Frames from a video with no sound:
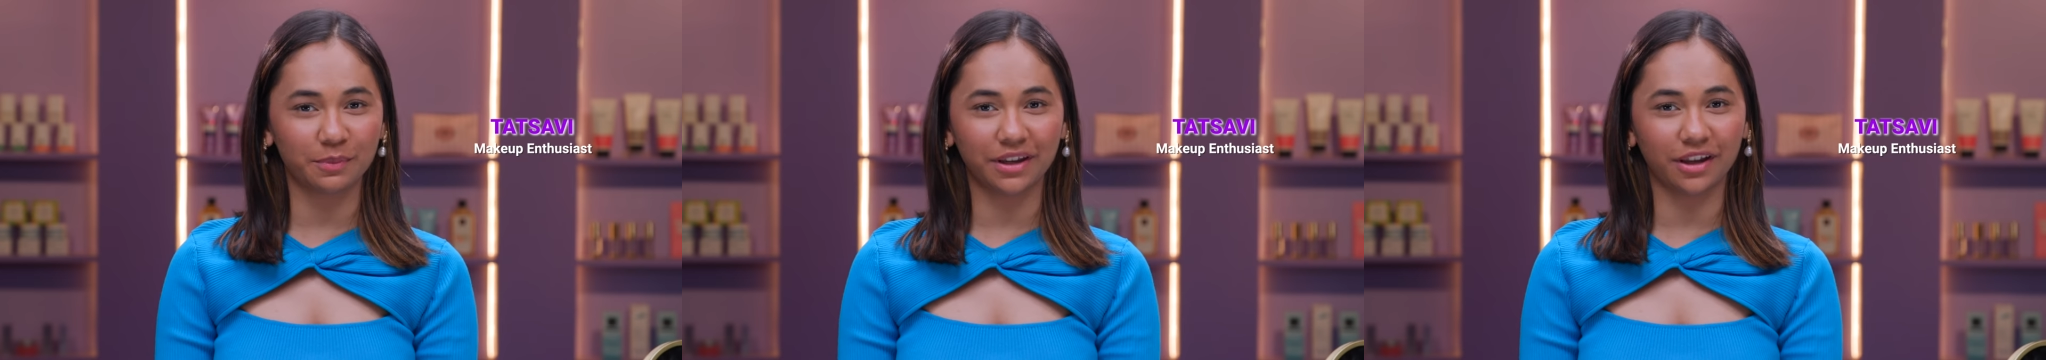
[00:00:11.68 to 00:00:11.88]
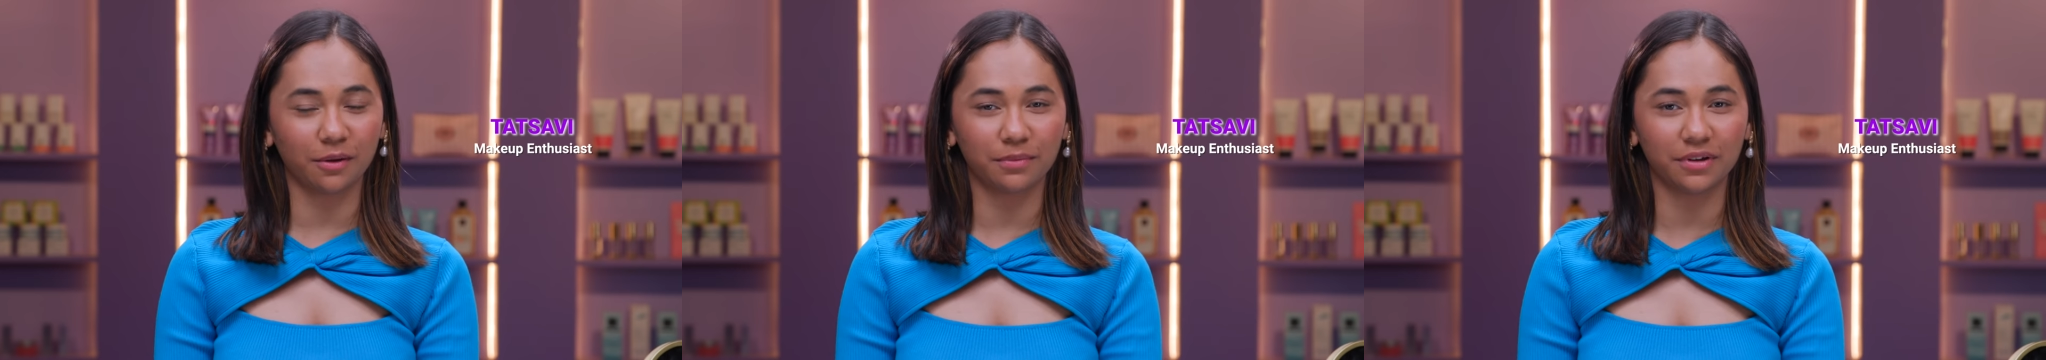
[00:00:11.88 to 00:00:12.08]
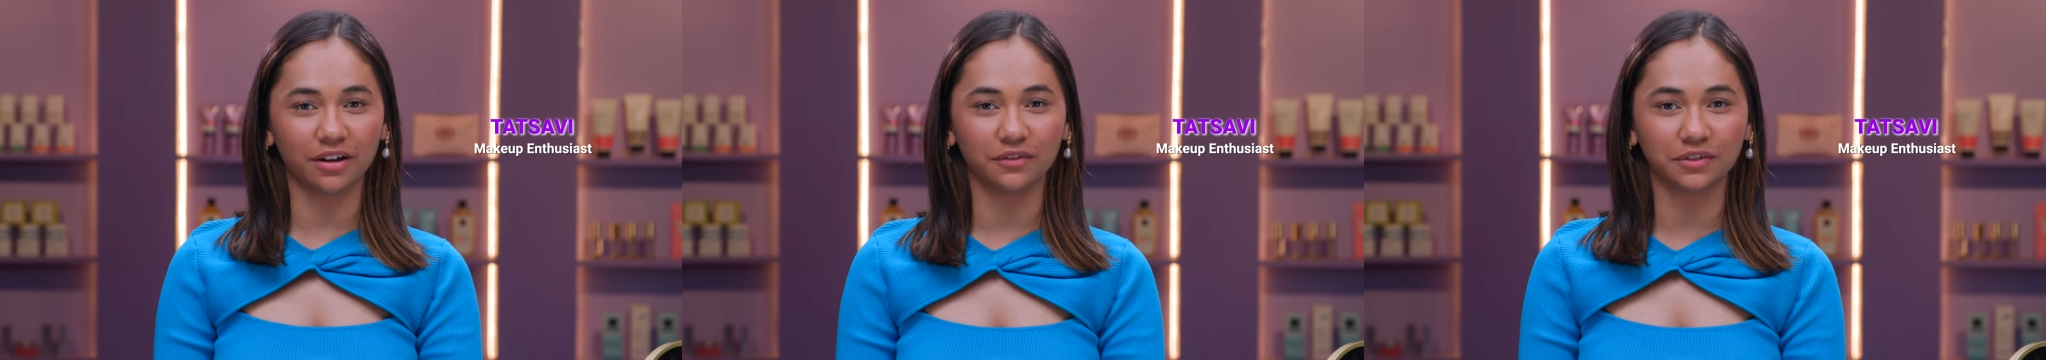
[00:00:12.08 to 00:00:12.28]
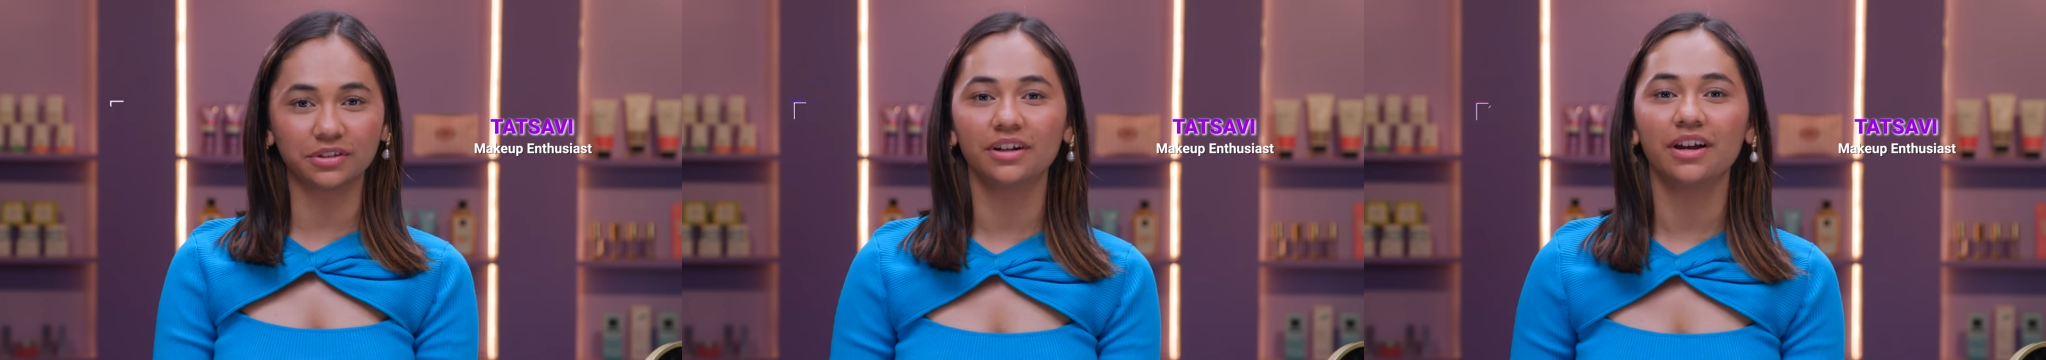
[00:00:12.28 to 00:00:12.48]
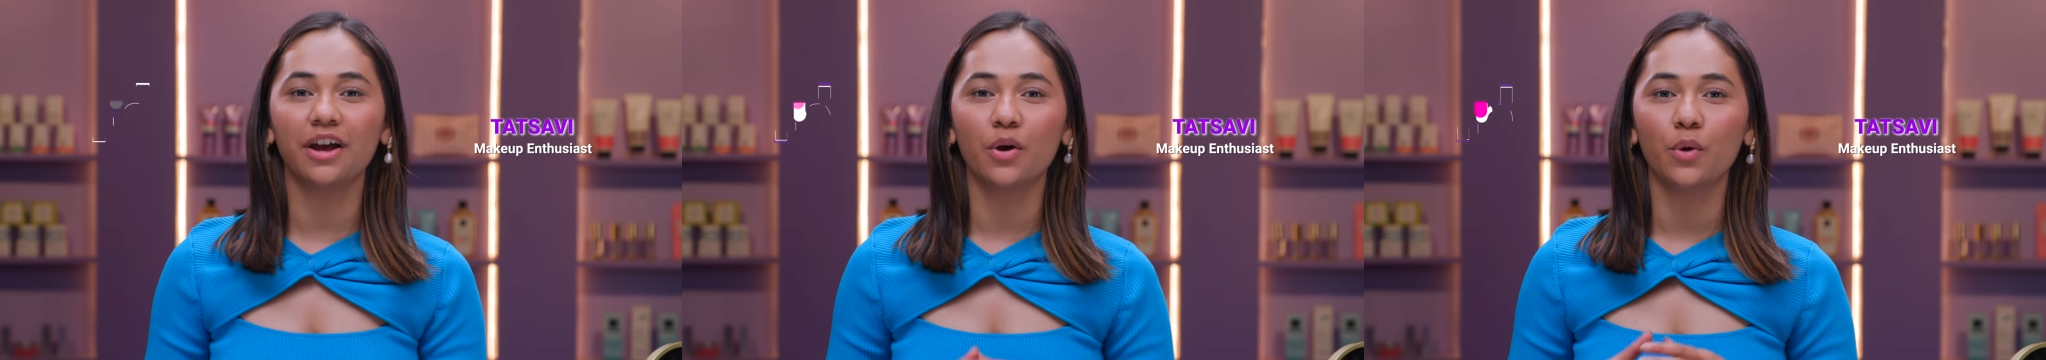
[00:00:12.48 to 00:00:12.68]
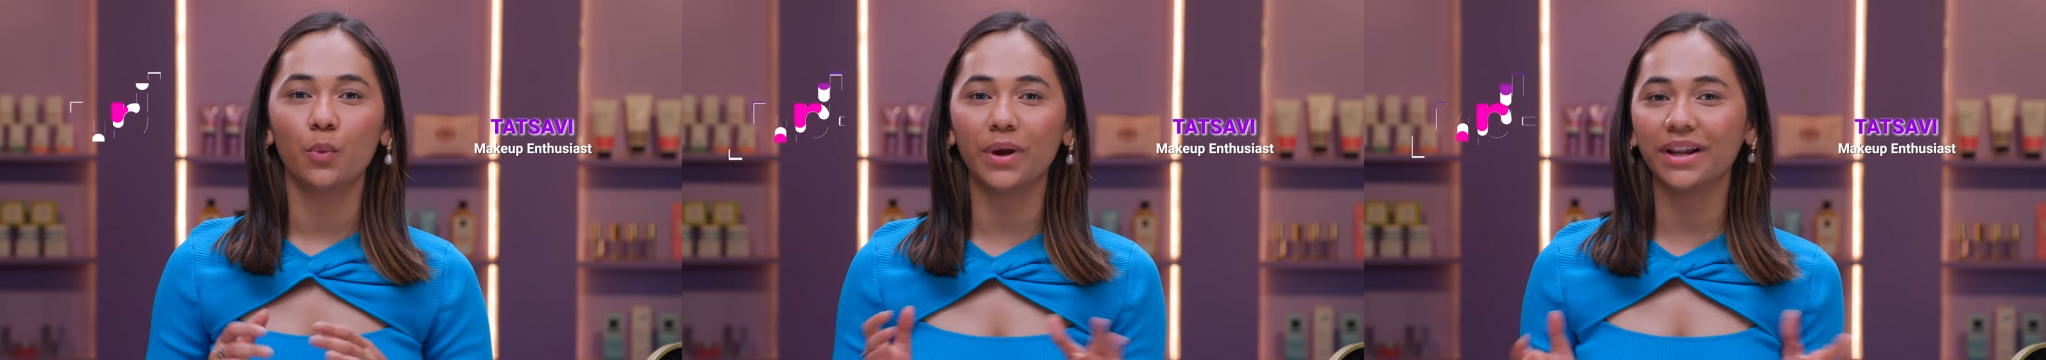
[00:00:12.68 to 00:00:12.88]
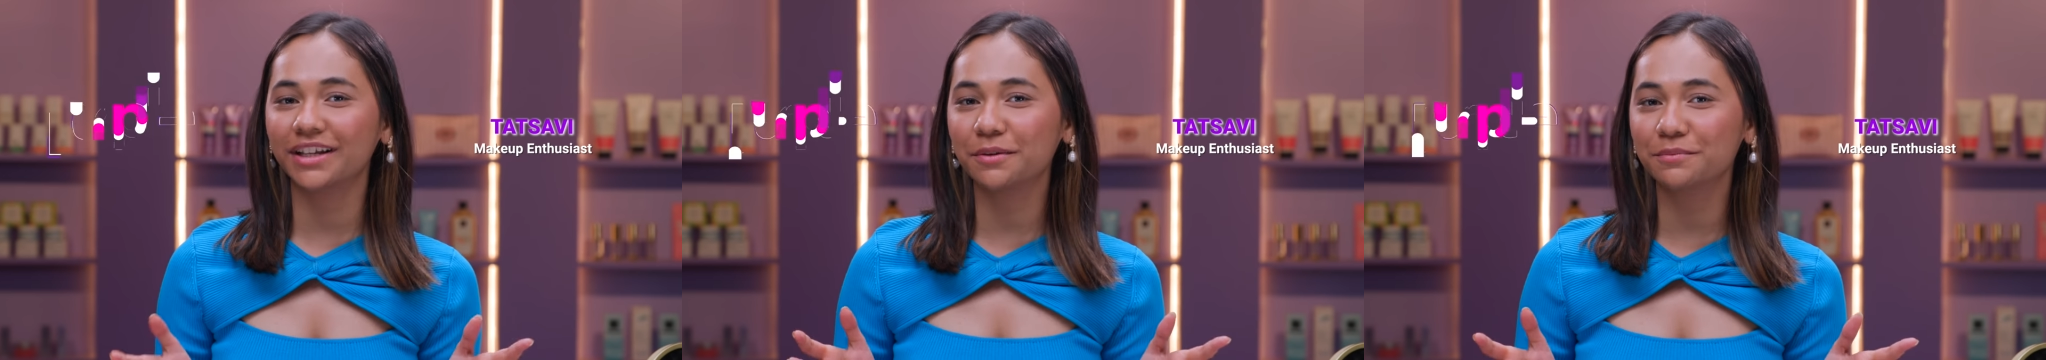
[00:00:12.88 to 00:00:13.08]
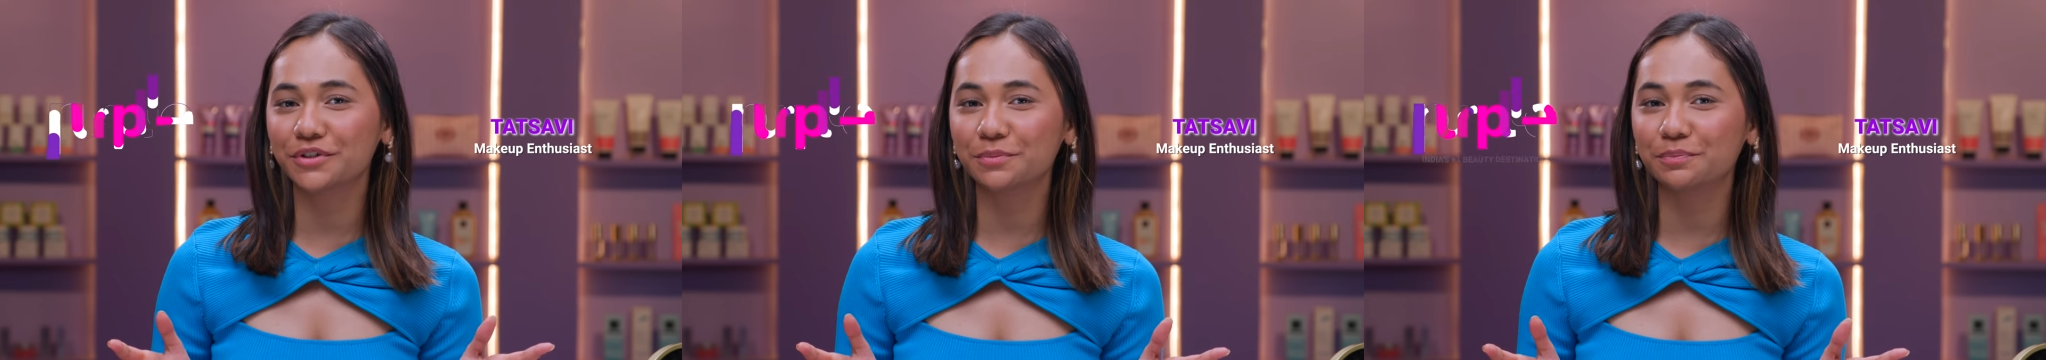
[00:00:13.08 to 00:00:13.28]
makeup lover.
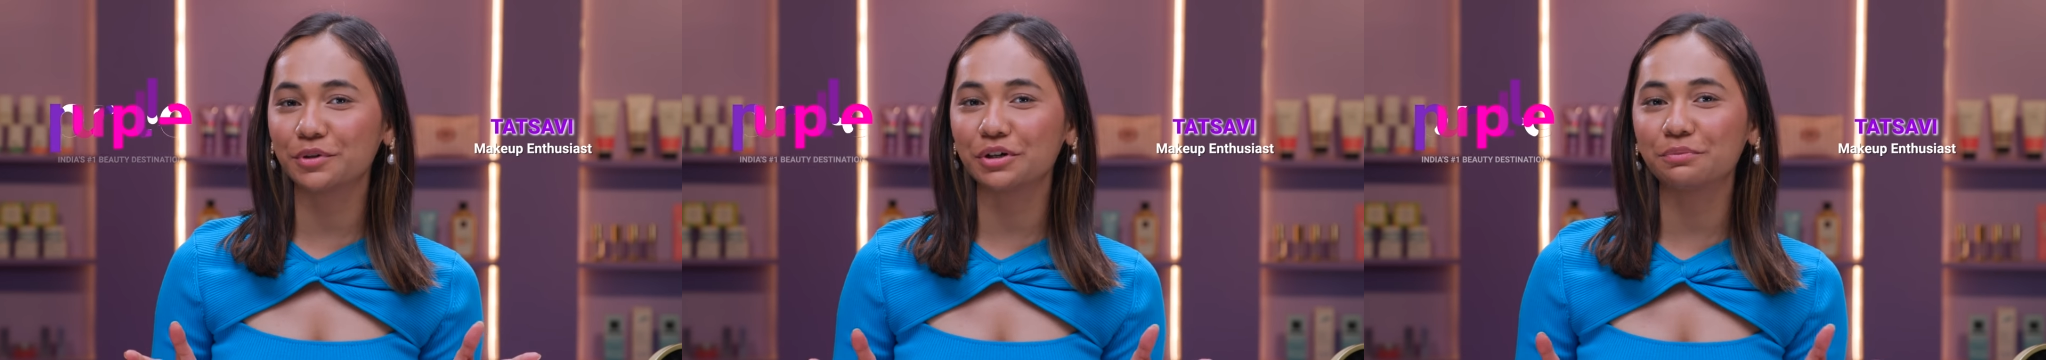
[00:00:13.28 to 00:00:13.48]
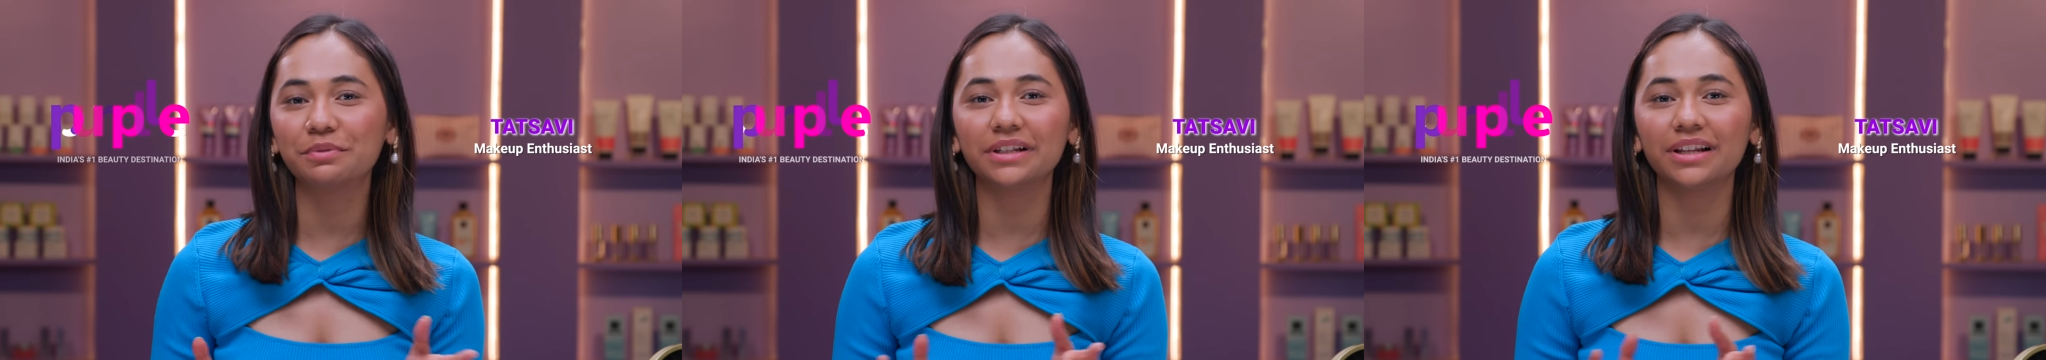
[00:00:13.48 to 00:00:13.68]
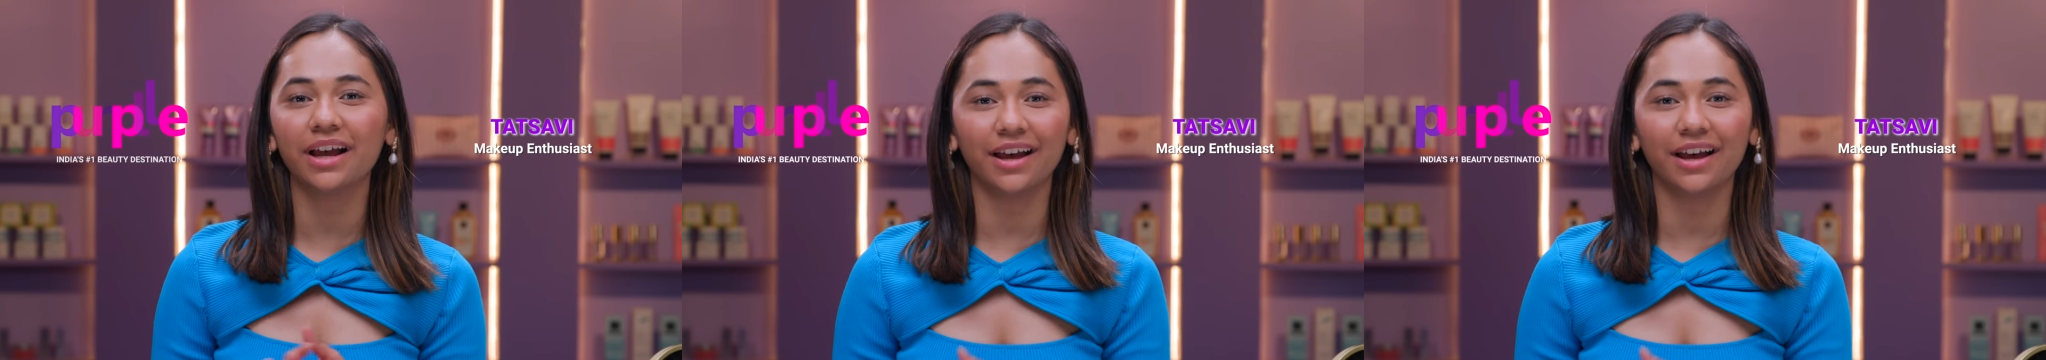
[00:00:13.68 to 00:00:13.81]
Welcome to Purplle,